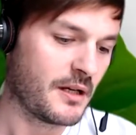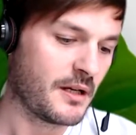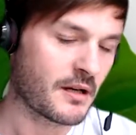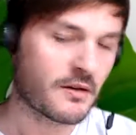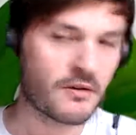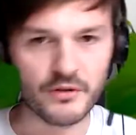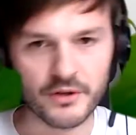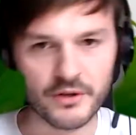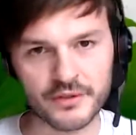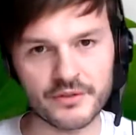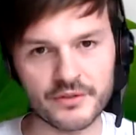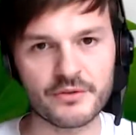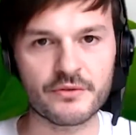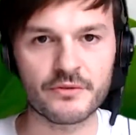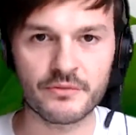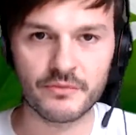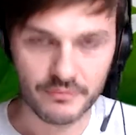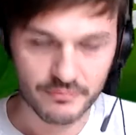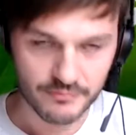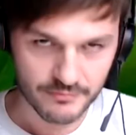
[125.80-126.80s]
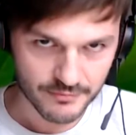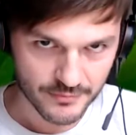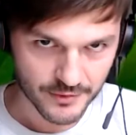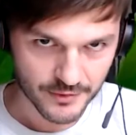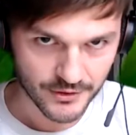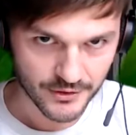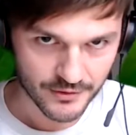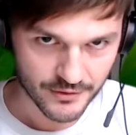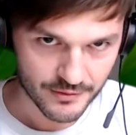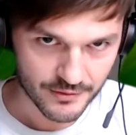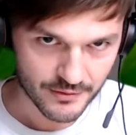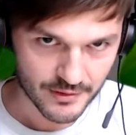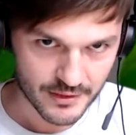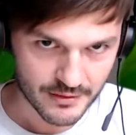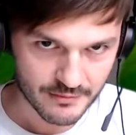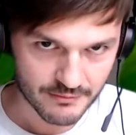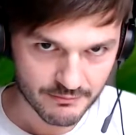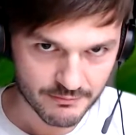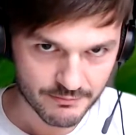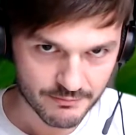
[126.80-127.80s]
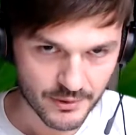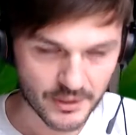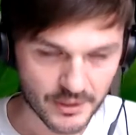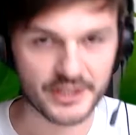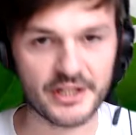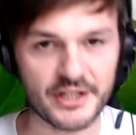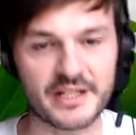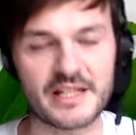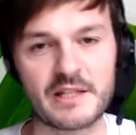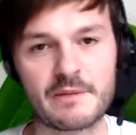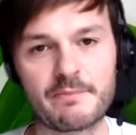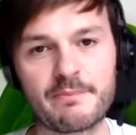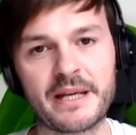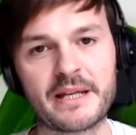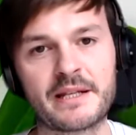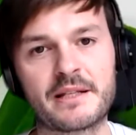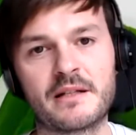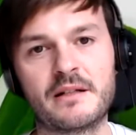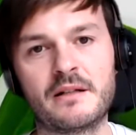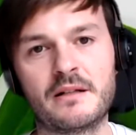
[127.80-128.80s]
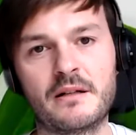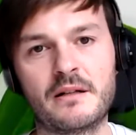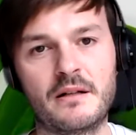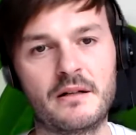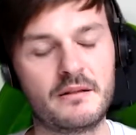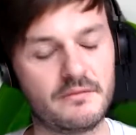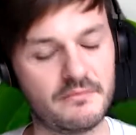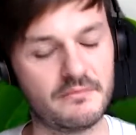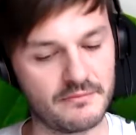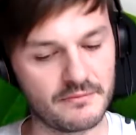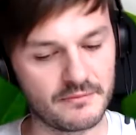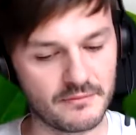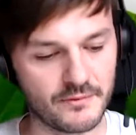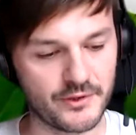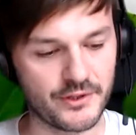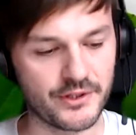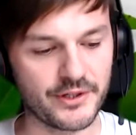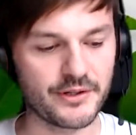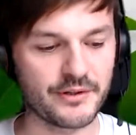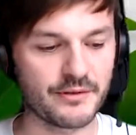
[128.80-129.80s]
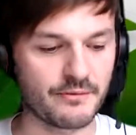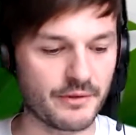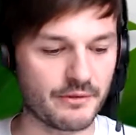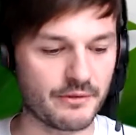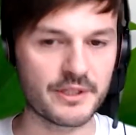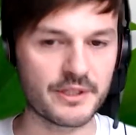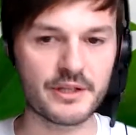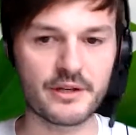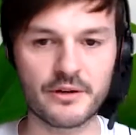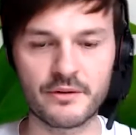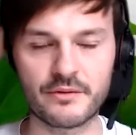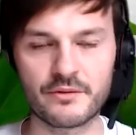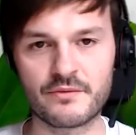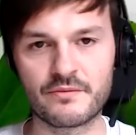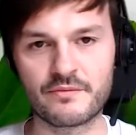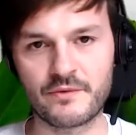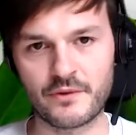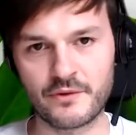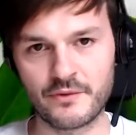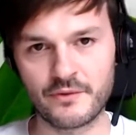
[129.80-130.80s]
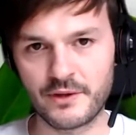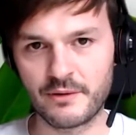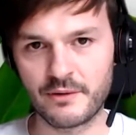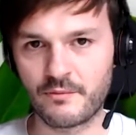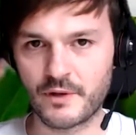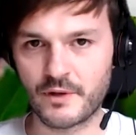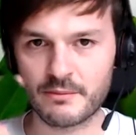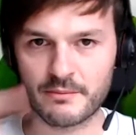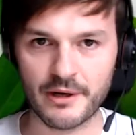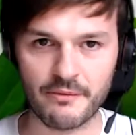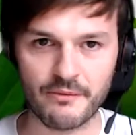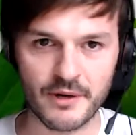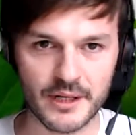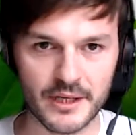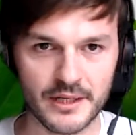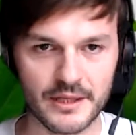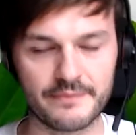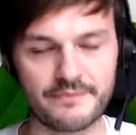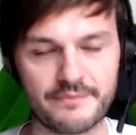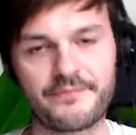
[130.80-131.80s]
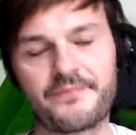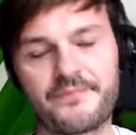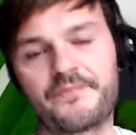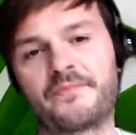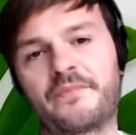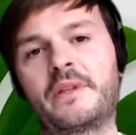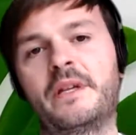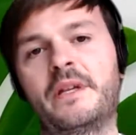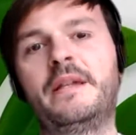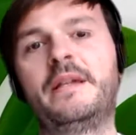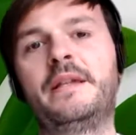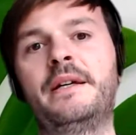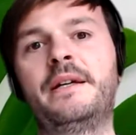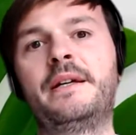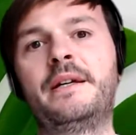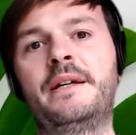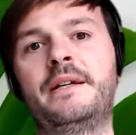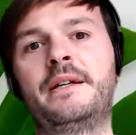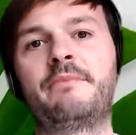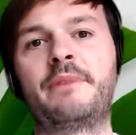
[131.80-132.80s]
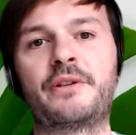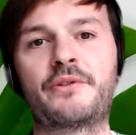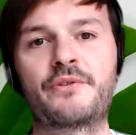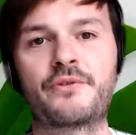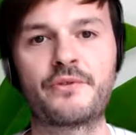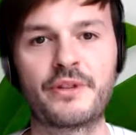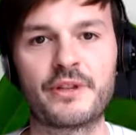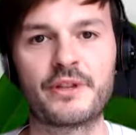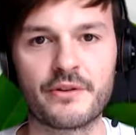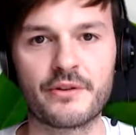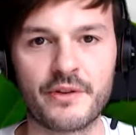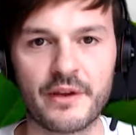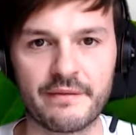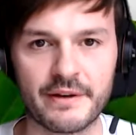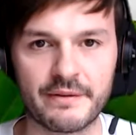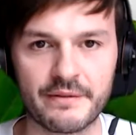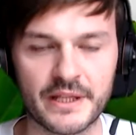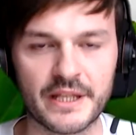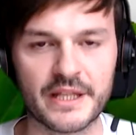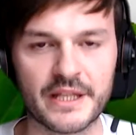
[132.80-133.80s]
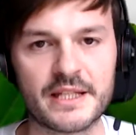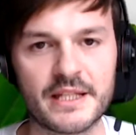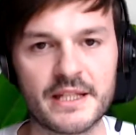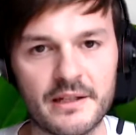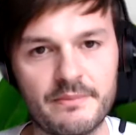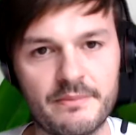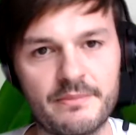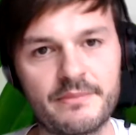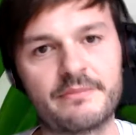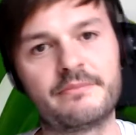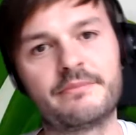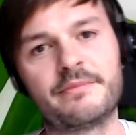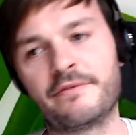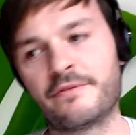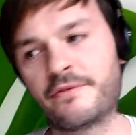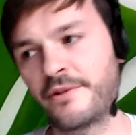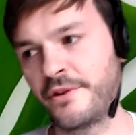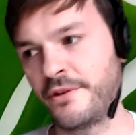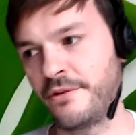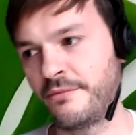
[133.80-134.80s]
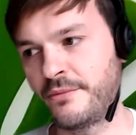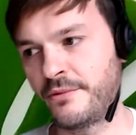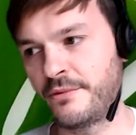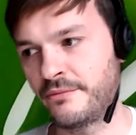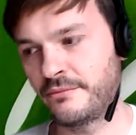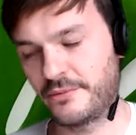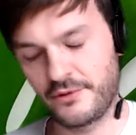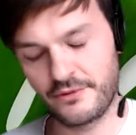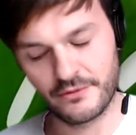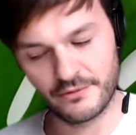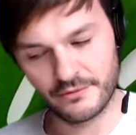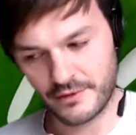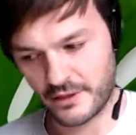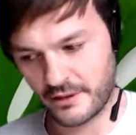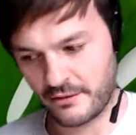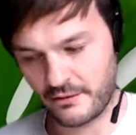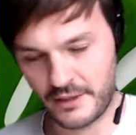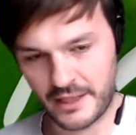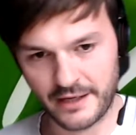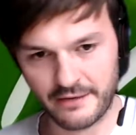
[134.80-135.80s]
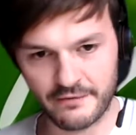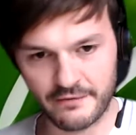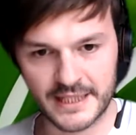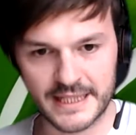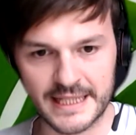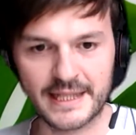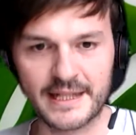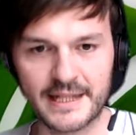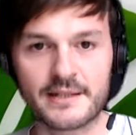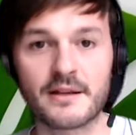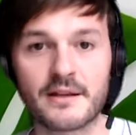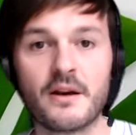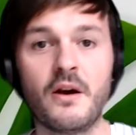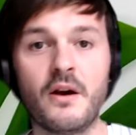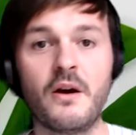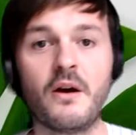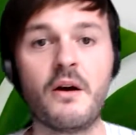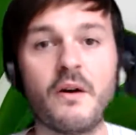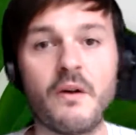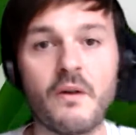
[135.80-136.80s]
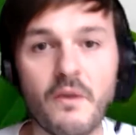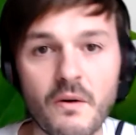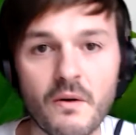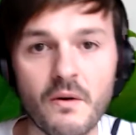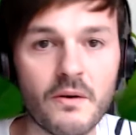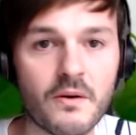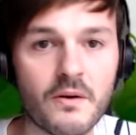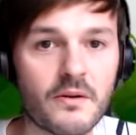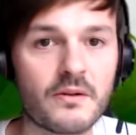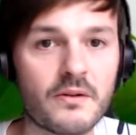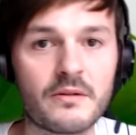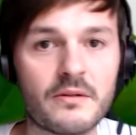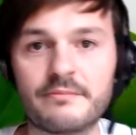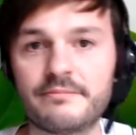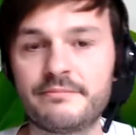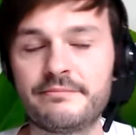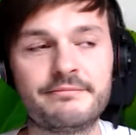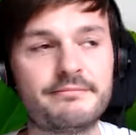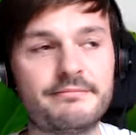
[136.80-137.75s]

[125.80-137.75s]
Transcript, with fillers: according to what your project specs are, where we would go through them one by one and make sure that you have everything set up before you, you go live with Zendesk or